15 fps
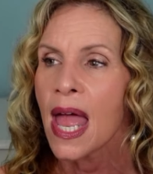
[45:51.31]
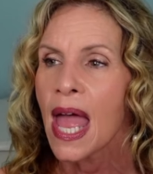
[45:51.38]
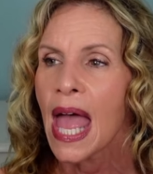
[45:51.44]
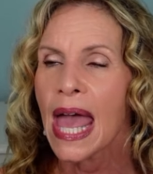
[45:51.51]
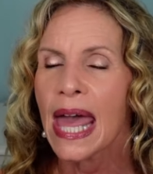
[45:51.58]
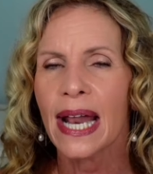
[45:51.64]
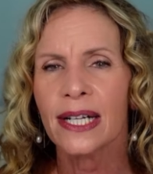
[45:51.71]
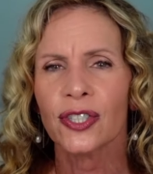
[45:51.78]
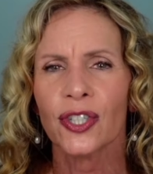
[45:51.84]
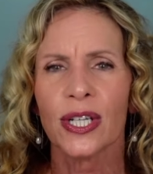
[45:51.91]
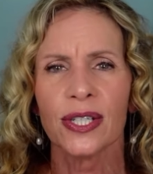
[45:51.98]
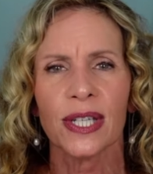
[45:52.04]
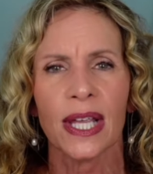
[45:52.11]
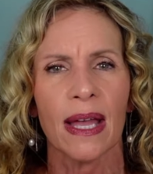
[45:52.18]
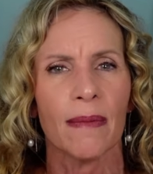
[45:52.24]
And I
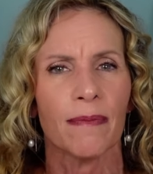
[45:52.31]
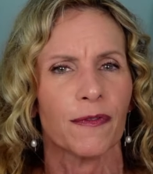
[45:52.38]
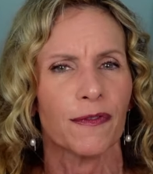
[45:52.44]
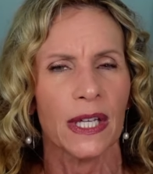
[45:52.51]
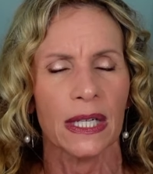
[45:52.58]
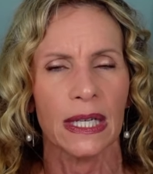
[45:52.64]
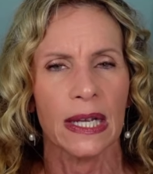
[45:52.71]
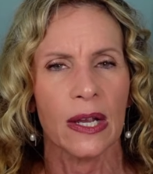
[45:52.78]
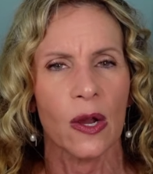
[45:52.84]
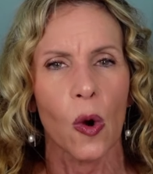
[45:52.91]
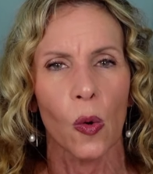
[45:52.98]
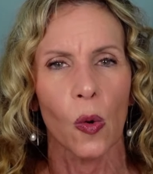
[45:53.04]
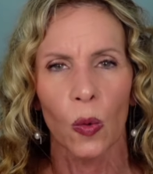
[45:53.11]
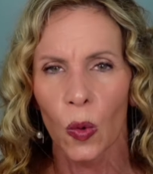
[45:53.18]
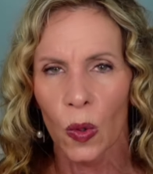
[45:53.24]
just kept feeling
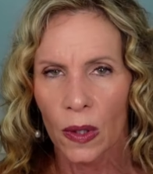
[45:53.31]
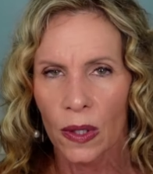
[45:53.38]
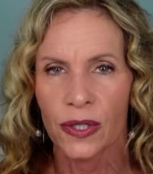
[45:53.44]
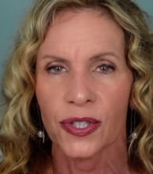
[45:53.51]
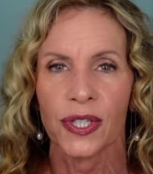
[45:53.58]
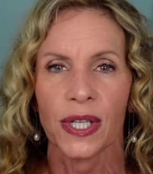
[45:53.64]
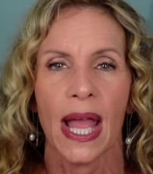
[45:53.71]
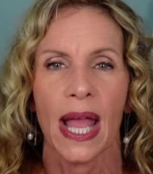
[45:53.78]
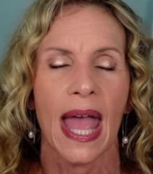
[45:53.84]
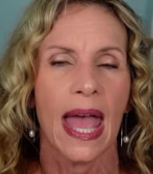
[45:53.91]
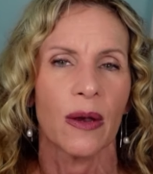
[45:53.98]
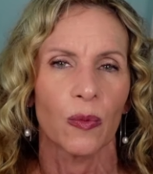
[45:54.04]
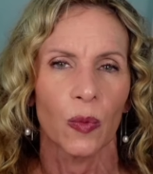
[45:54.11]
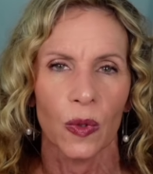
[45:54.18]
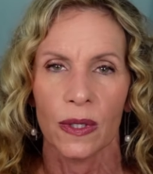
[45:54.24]
worse
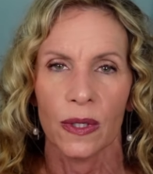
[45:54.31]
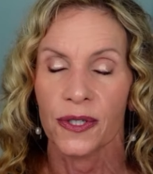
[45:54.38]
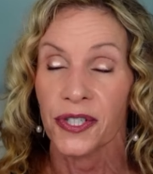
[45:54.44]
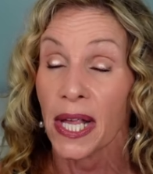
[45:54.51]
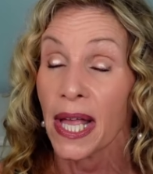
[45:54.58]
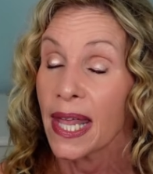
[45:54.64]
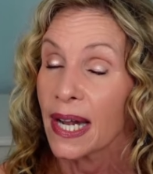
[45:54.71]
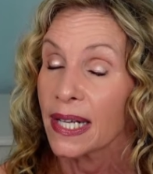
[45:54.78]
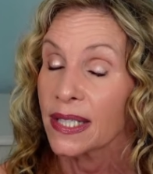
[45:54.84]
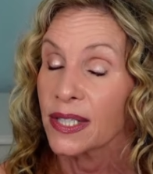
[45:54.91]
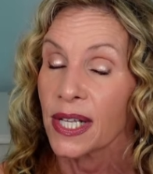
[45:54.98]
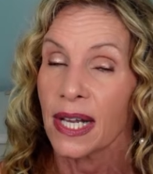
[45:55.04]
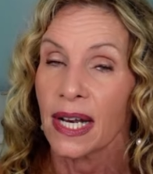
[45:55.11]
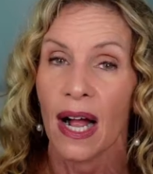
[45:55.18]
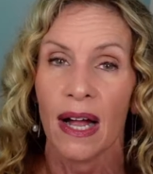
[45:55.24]
and worse. And I
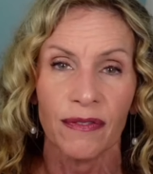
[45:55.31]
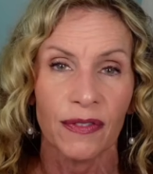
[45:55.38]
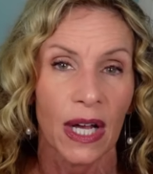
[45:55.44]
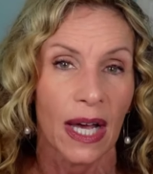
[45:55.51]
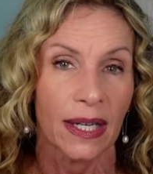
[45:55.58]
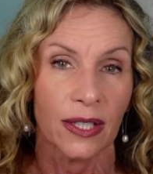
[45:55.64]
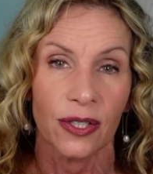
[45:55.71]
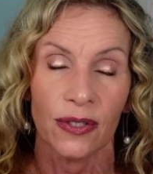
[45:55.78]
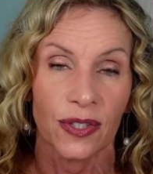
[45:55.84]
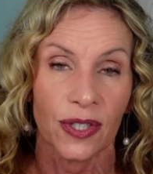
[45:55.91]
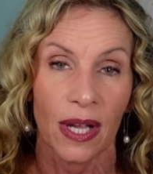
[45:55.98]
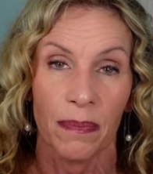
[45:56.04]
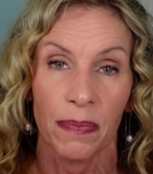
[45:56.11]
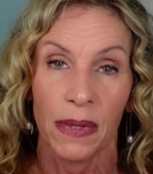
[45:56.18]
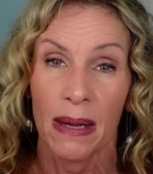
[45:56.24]
said, I've got to do
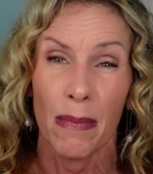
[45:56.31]
something.